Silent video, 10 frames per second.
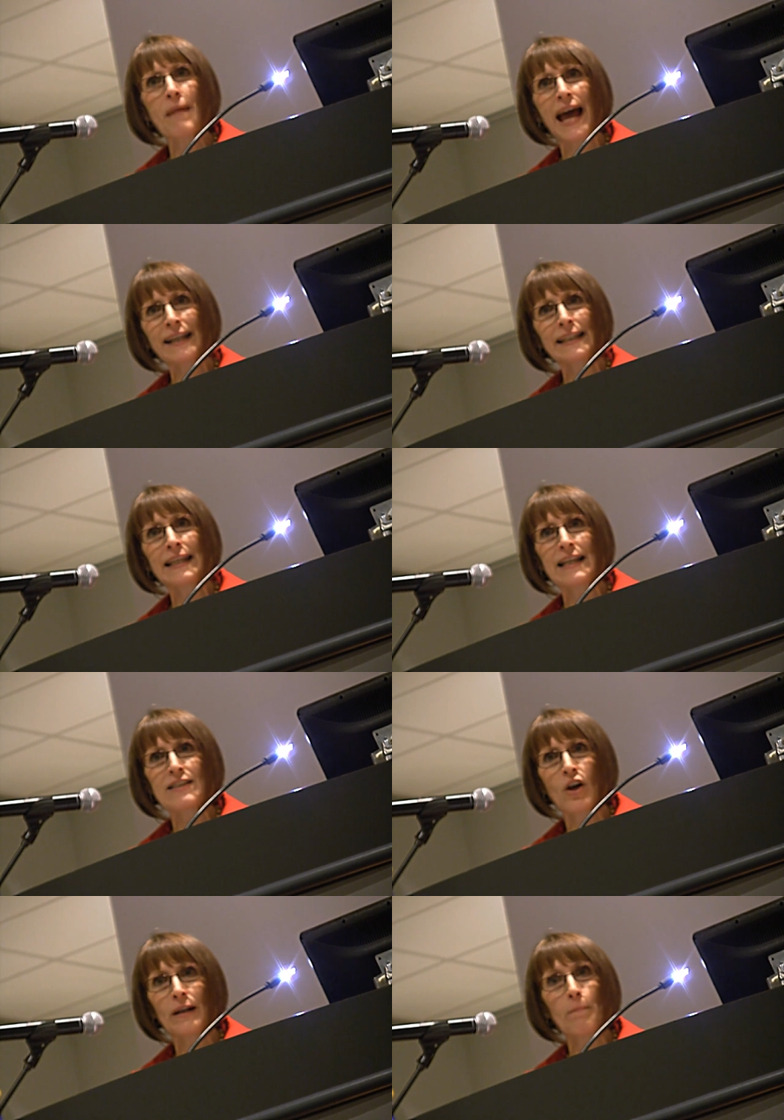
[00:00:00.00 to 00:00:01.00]
Mackey is
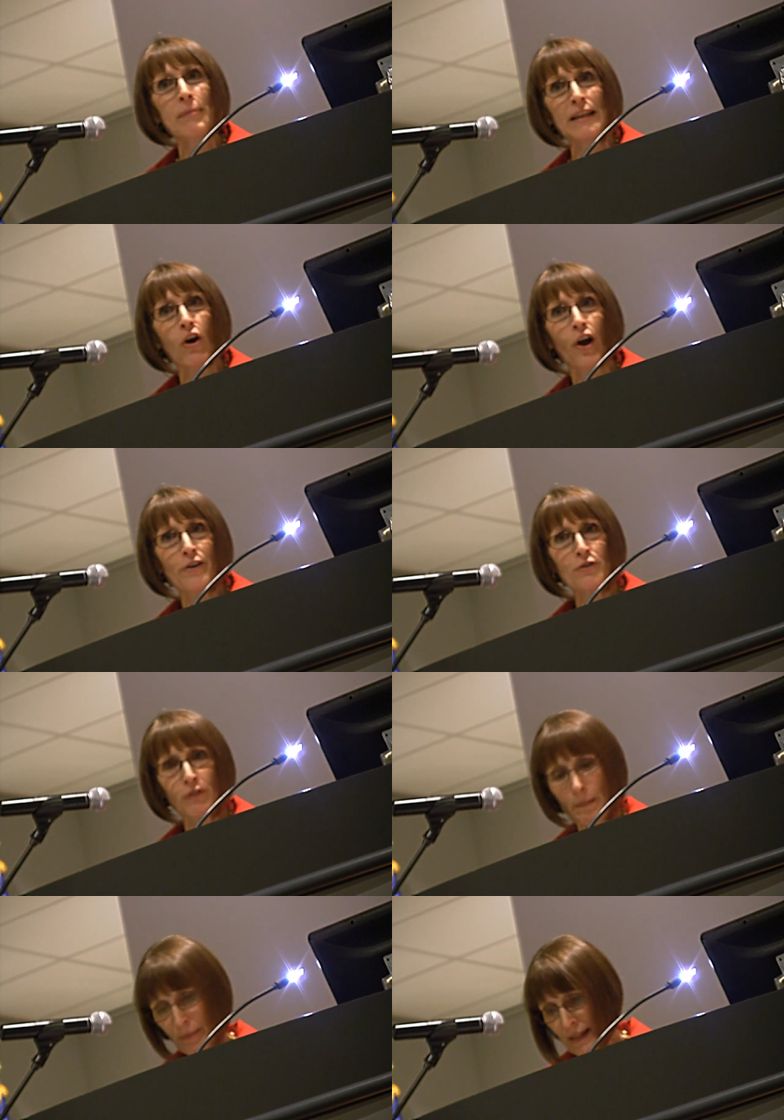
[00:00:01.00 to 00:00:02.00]
on a PR
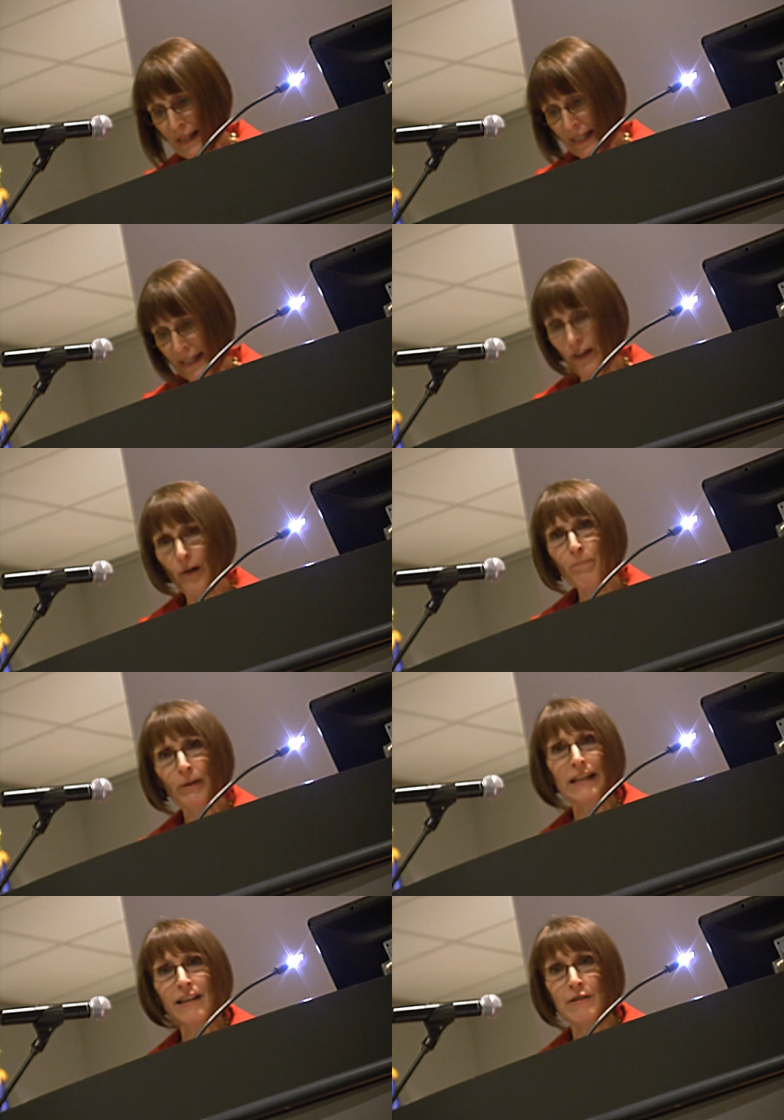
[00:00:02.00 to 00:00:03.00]
trip. He will
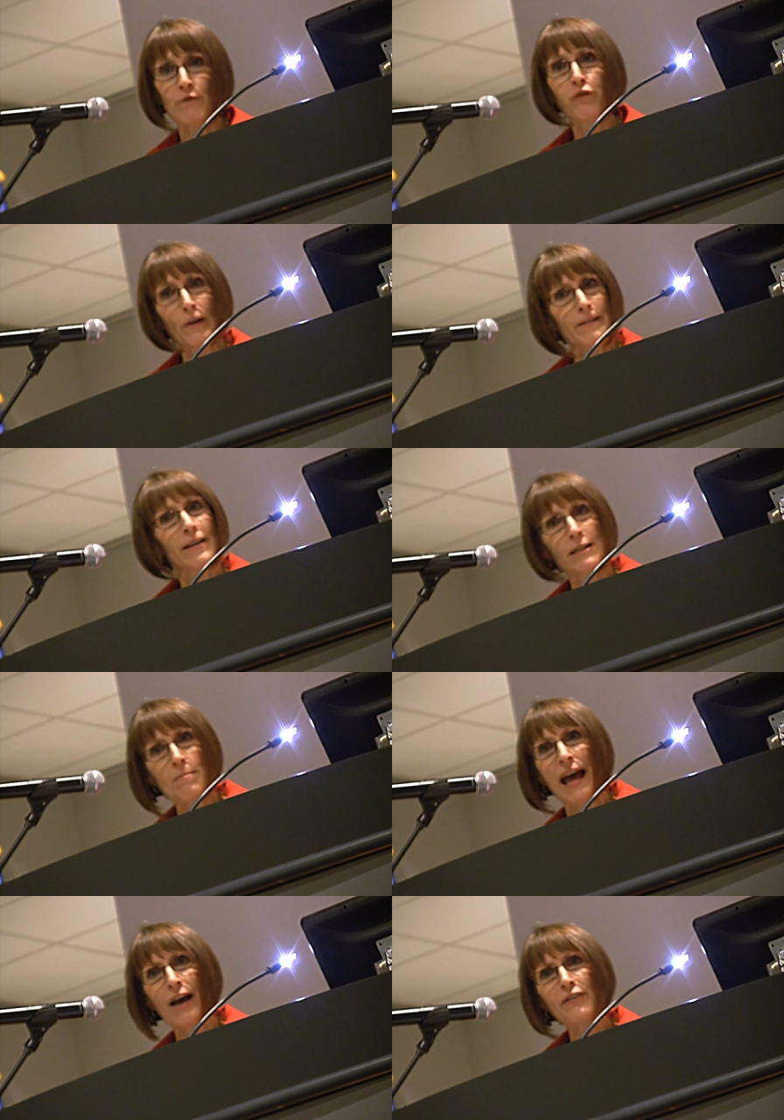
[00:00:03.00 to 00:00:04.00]
put his foot in his
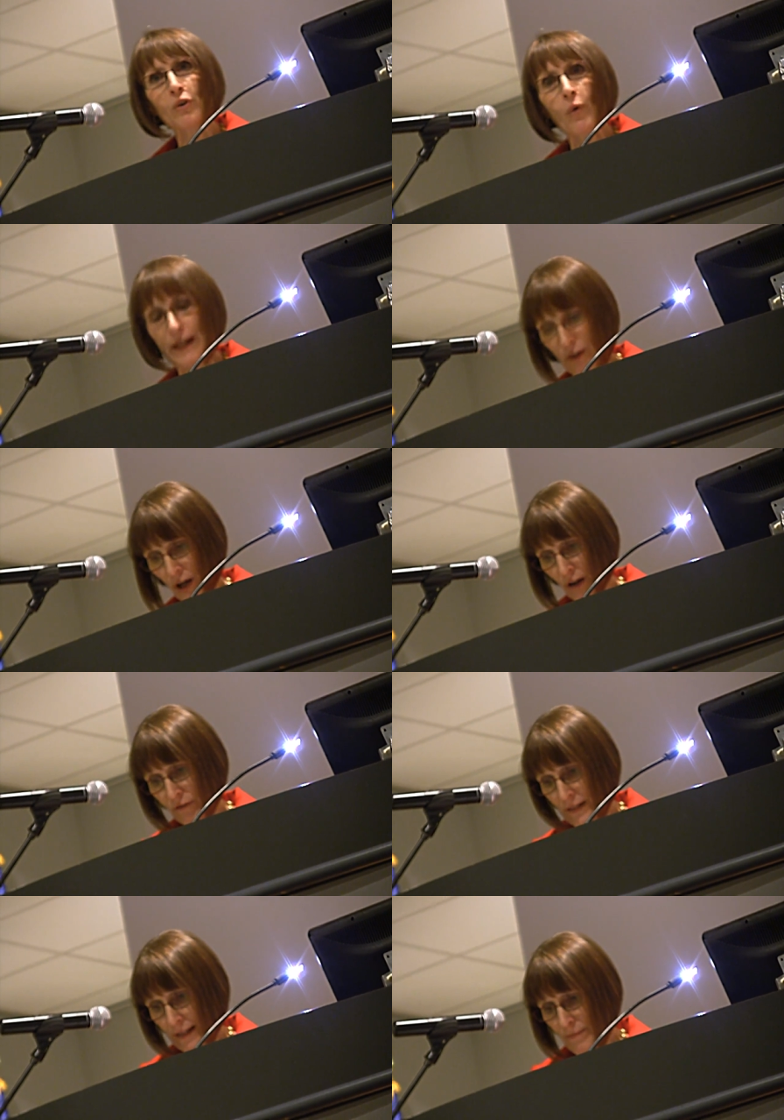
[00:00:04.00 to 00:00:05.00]
mouth quite
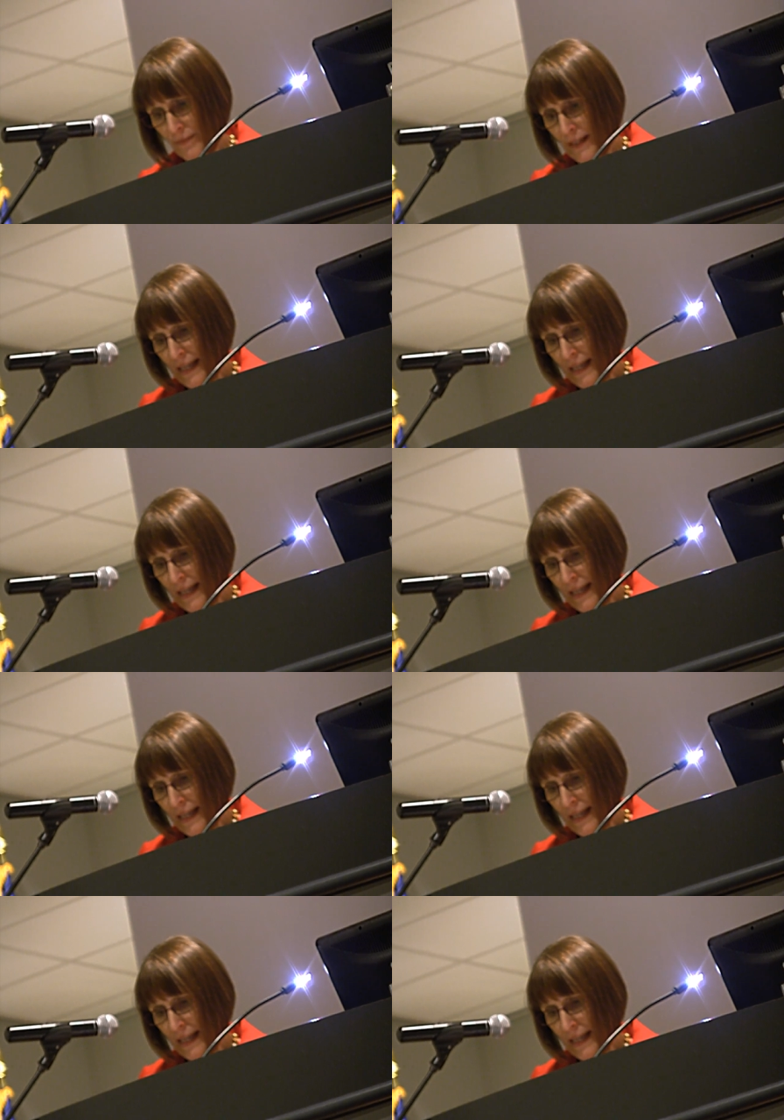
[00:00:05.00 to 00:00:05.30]
often.